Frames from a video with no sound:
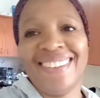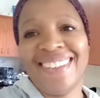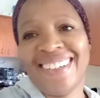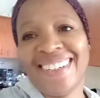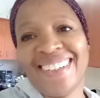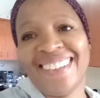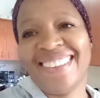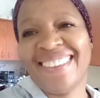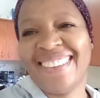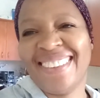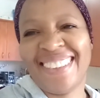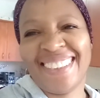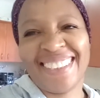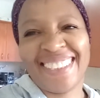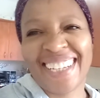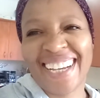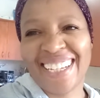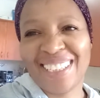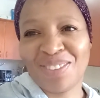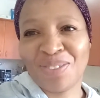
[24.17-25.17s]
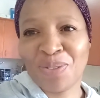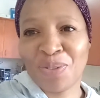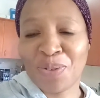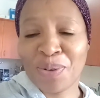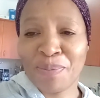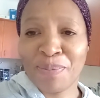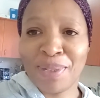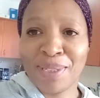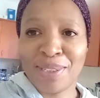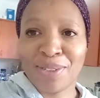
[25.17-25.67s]
the girls just asked
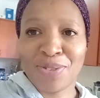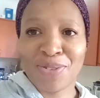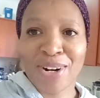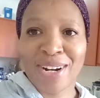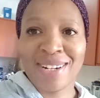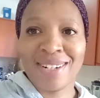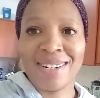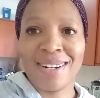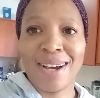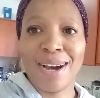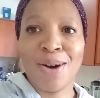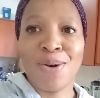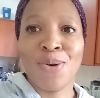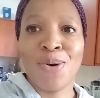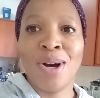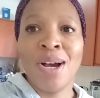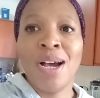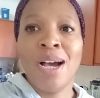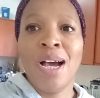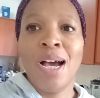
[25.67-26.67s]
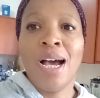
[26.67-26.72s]
for a pizza right now